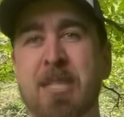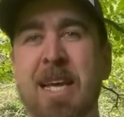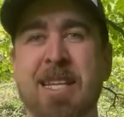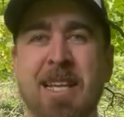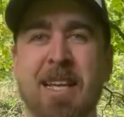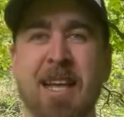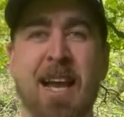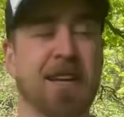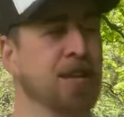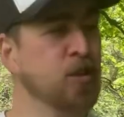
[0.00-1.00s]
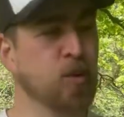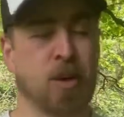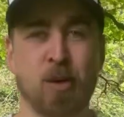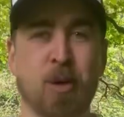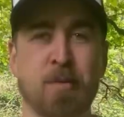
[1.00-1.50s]
hit a tin can and do it
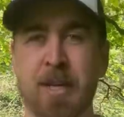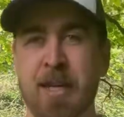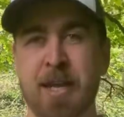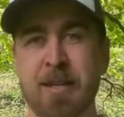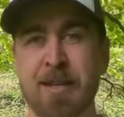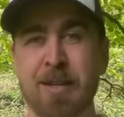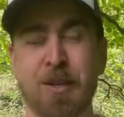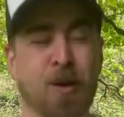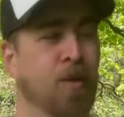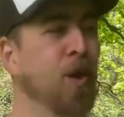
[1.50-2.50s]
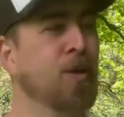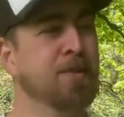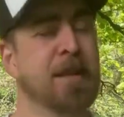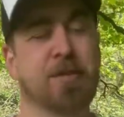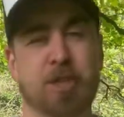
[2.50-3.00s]
all over again. Although it's
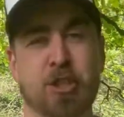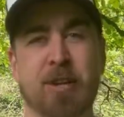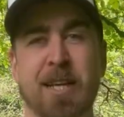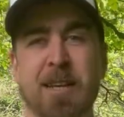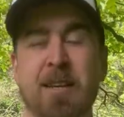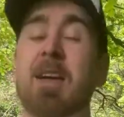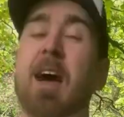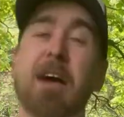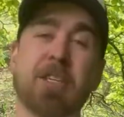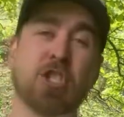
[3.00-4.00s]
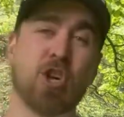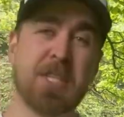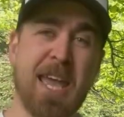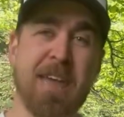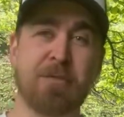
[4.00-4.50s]
been frustrating, I've
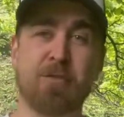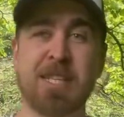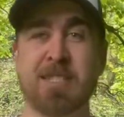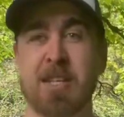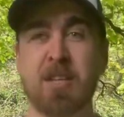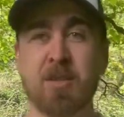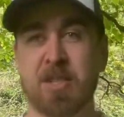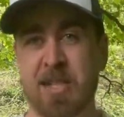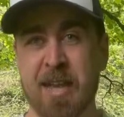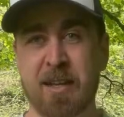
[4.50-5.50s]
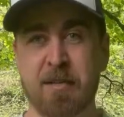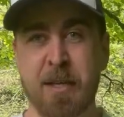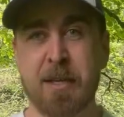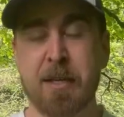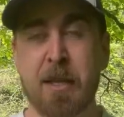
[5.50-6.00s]
enjoyed every single second of
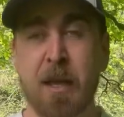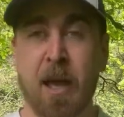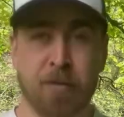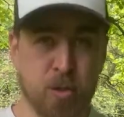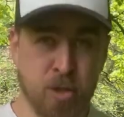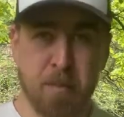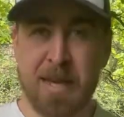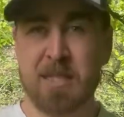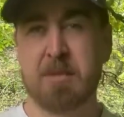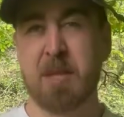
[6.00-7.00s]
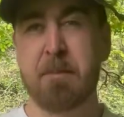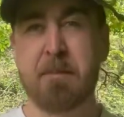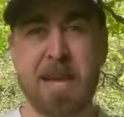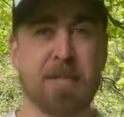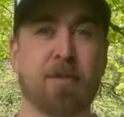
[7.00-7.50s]
it. I've also met some of the
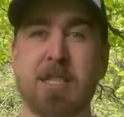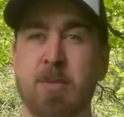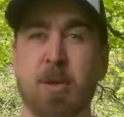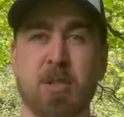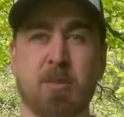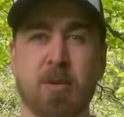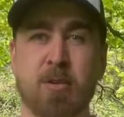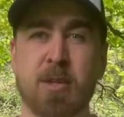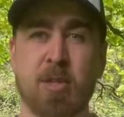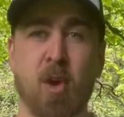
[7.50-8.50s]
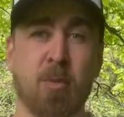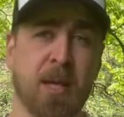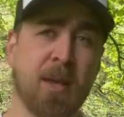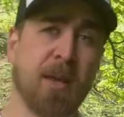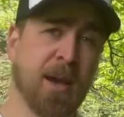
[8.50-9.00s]
best friends possible through this
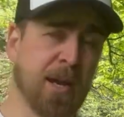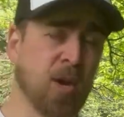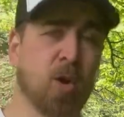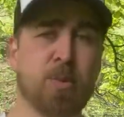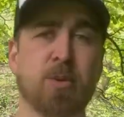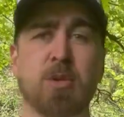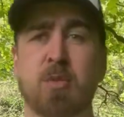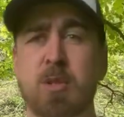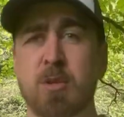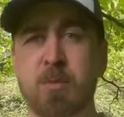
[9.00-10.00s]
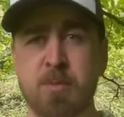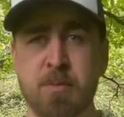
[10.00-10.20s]
hobby, and I hope you do too.